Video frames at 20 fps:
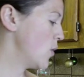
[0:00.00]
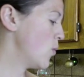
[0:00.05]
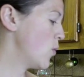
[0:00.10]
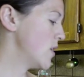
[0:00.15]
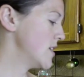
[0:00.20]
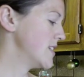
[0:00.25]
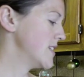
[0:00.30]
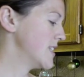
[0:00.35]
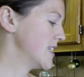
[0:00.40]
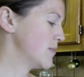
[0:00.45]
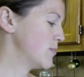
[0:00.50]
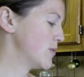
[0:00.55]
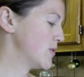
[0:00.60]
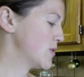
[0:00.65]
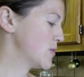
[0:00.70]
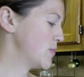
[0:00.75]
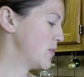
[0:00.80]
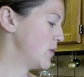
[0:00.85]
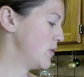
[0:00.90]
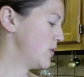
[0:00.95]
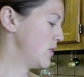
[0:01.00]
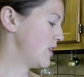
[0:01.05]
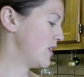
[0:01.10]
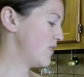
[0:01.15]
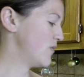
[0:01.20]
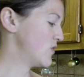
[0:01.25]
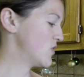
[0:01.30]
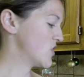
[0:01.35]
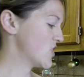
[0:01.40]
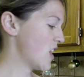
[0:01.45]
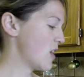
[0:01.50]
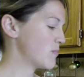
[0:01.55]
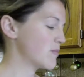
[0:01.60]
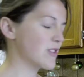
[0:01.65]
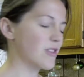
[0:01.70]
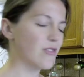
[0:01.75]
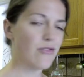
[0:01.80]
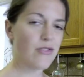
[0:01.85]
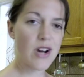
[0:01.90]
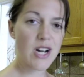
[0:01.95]
1 tablespoon of
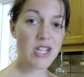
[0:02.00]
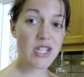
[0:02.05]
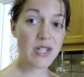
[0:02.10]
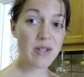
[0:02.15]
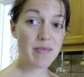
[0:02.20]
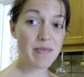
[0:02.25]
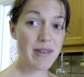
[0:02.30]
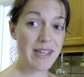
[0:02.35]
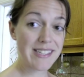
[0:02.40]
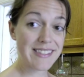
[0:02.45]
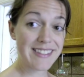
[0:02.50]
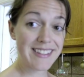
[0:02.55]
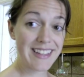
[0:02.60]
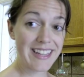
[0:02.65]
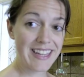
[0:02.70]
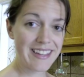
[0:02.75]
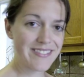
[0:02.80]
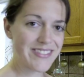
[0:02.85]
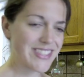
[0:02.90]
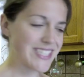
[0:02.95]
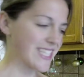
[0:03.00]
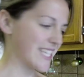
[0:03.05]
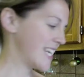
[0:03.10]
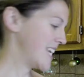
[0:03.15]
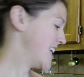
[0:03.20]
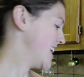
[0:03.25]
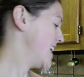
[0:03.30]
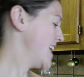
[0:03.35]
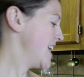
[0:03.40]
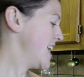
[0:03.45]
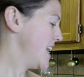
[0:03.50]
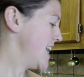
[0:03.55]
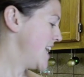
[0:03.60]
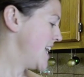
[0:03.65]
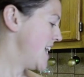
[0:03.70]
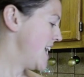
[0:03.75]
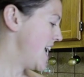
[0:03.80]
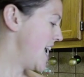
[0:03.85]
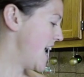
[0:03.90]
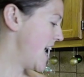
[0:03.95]
chopped fresh basil leaves,
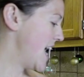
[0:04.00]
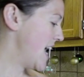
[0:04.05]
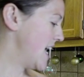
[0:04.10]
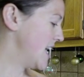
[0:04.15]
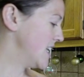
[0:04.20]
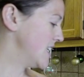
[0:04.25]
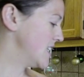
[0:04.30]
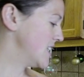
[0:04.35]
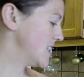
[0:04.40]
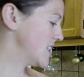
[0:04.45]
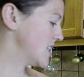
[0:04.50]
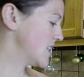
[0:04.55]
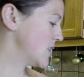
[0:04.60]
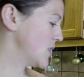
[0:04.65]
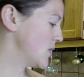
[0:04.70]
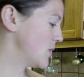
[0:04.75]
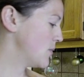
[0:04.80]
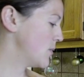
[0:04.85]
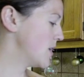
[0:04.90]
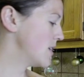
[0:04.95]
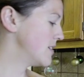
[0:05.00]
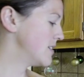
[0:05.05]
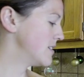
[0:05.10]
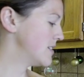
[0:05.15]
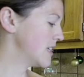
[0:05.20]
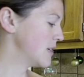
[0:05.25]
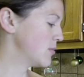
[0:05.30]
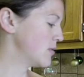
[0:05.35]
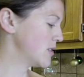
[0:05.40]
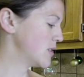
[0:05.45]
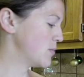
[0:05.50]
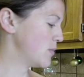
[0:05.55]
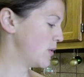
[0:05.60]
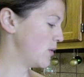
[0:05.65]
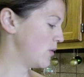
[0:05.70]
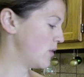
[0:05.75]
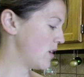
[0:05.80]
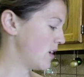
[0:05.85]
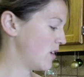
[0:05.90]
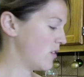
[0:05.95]
and 1 tablespoon